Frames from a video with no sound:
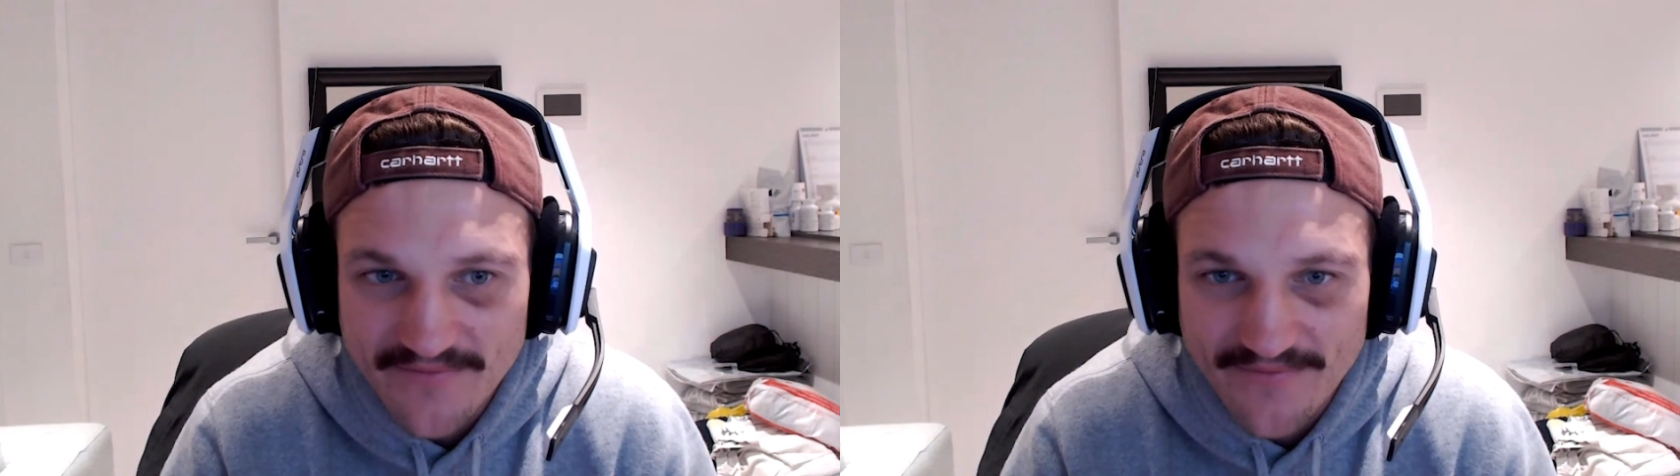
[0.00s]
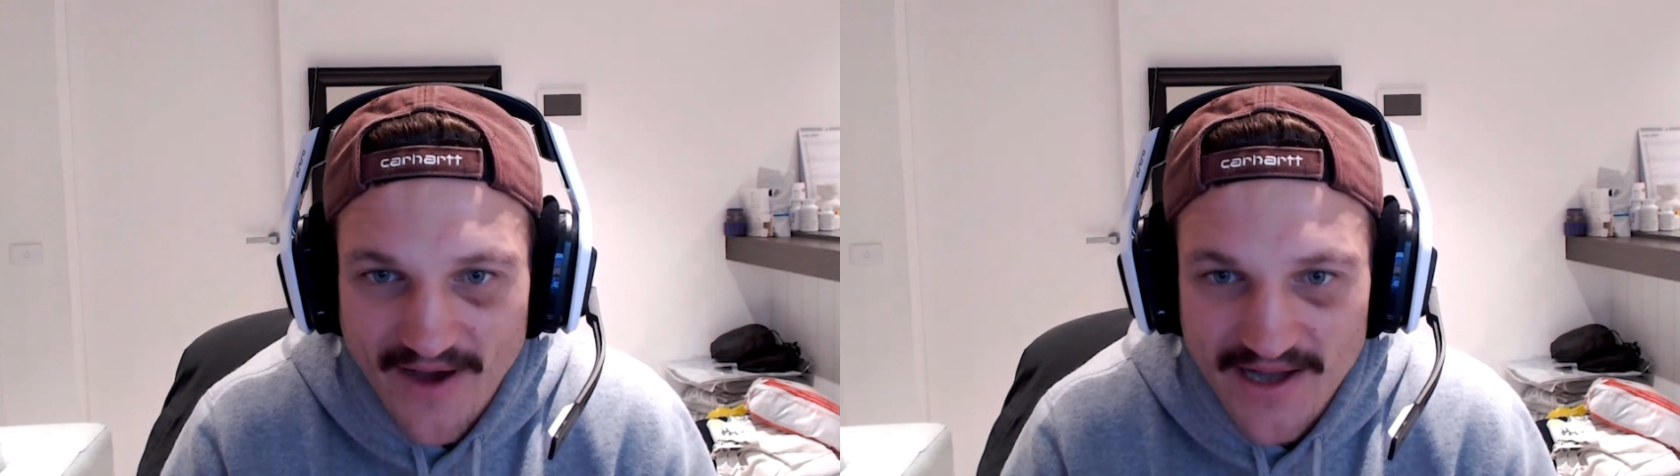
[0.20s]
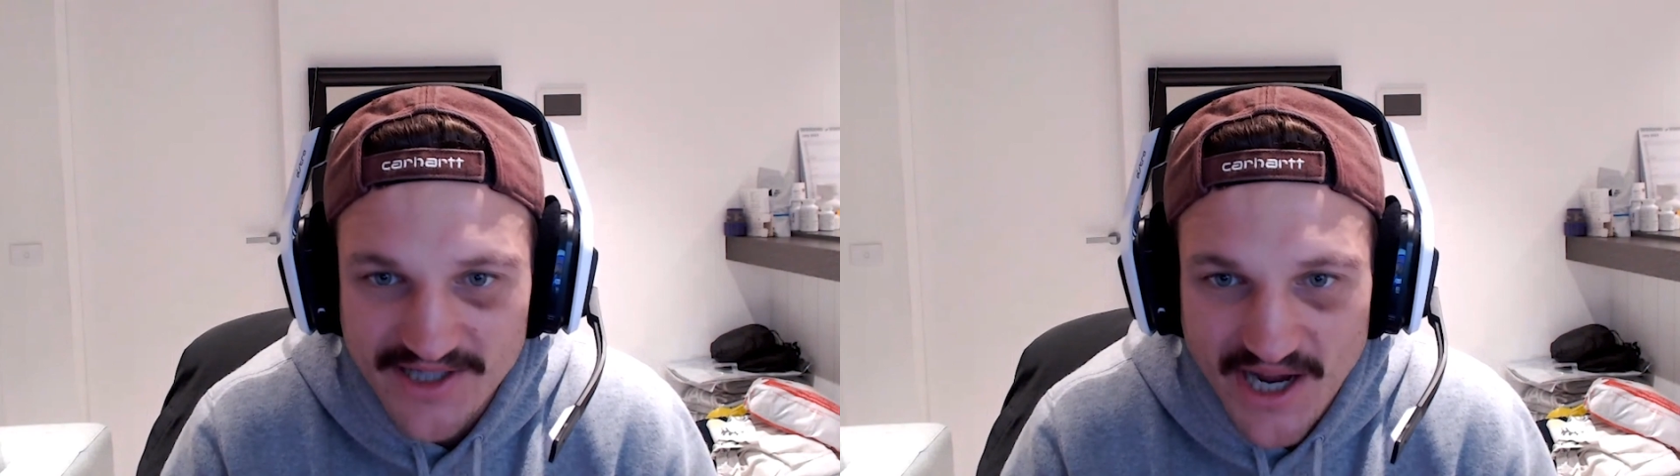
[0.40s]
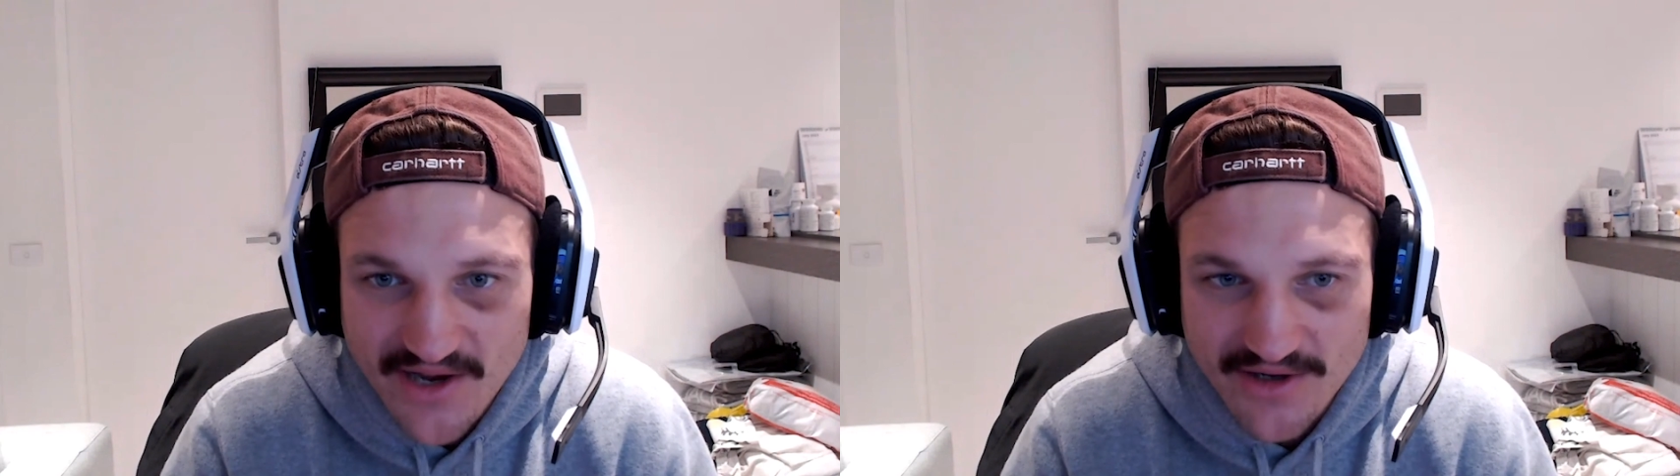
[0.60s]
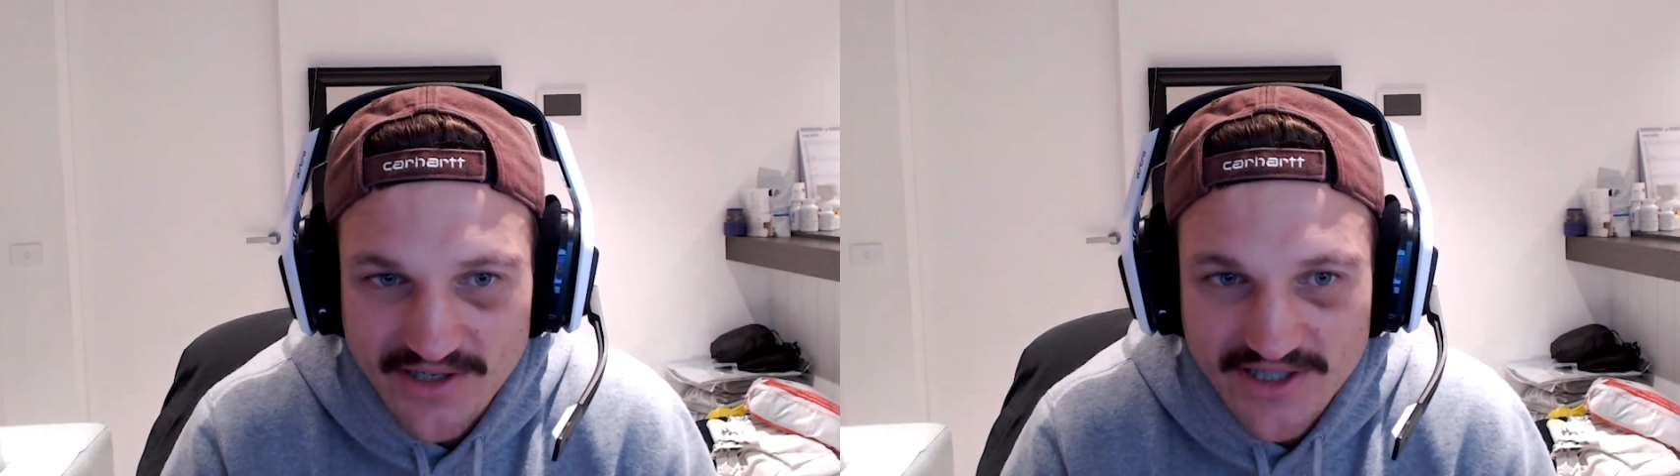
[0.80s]

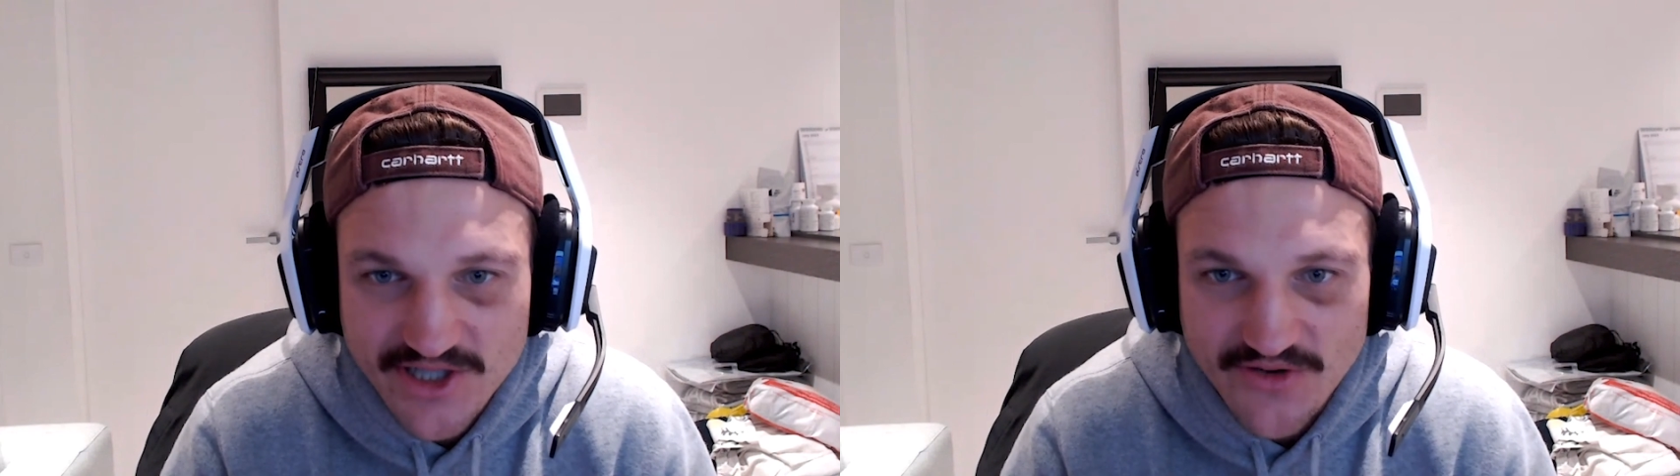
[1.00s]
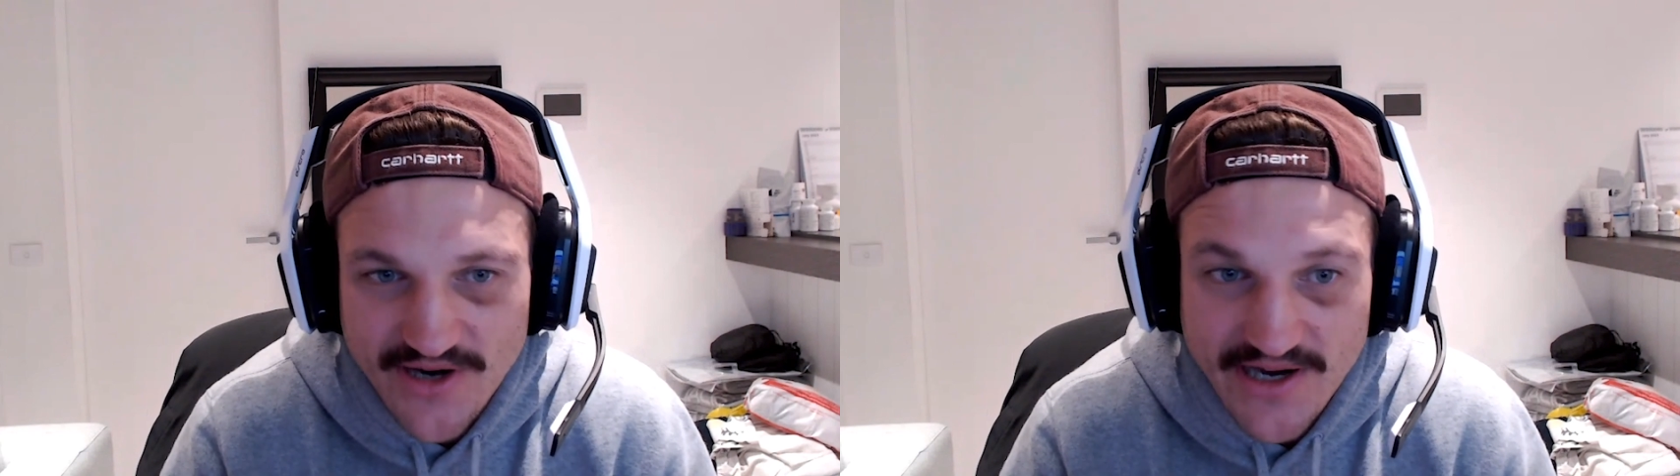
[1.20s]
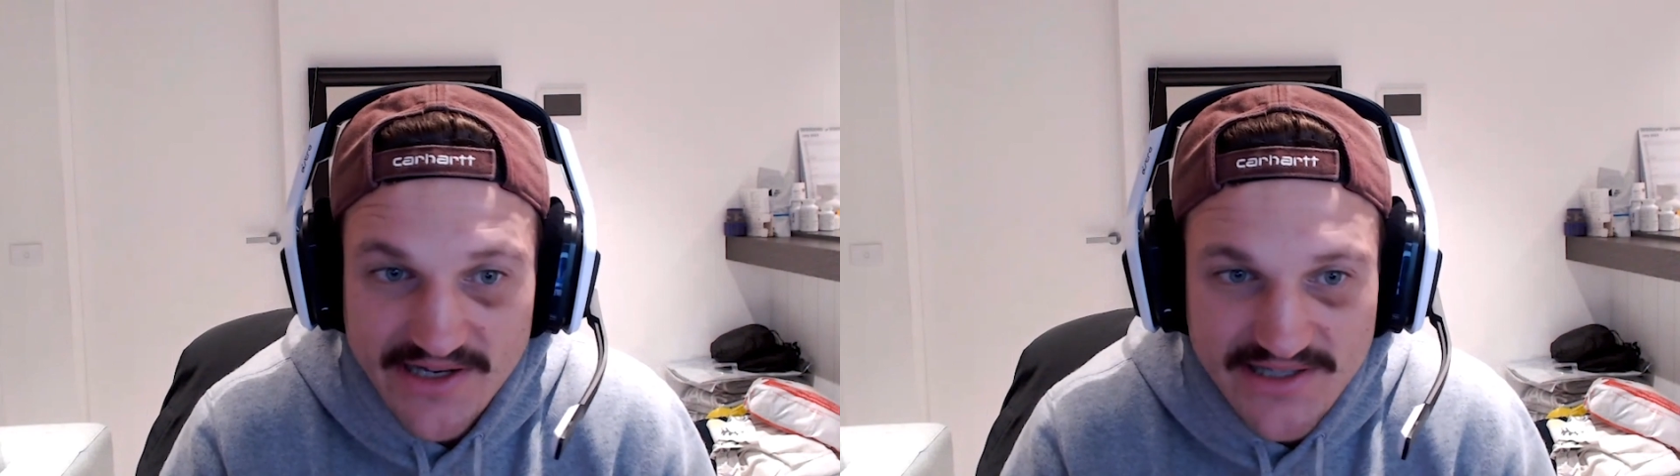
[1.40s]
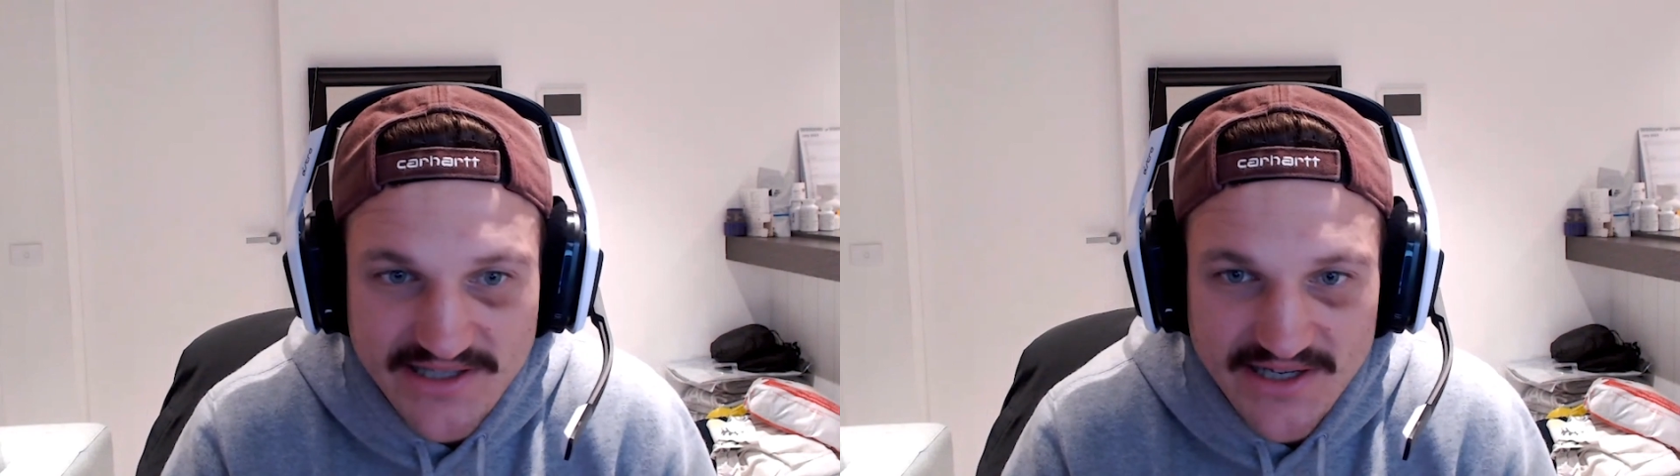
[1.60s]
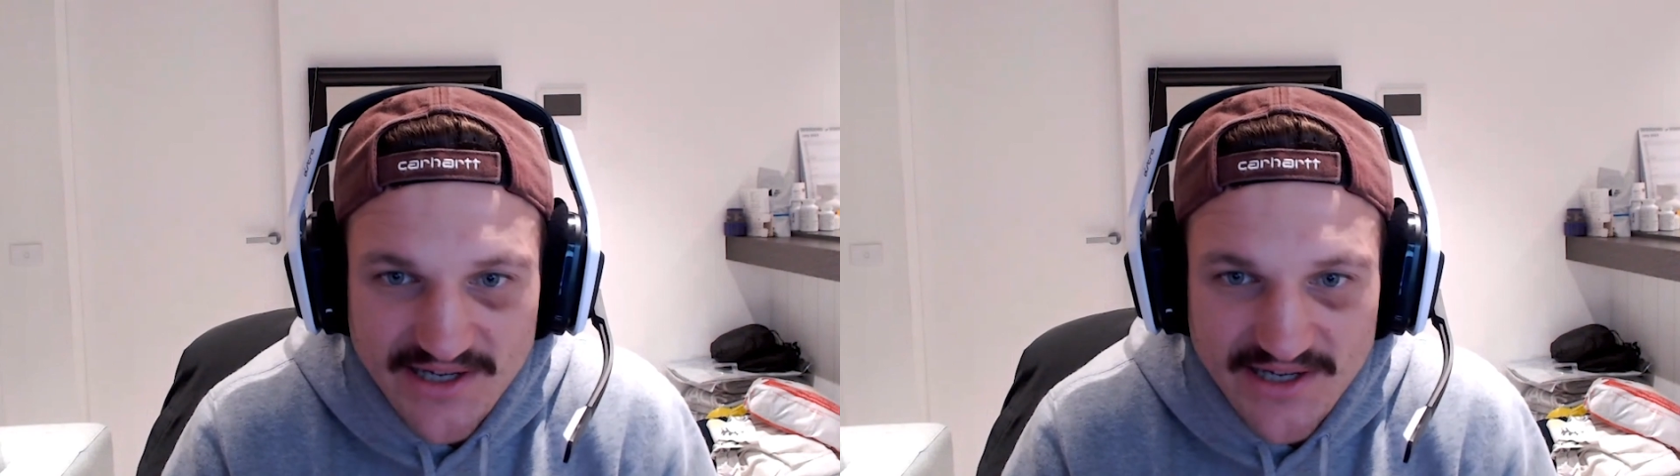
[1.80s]
Farjack on your screens.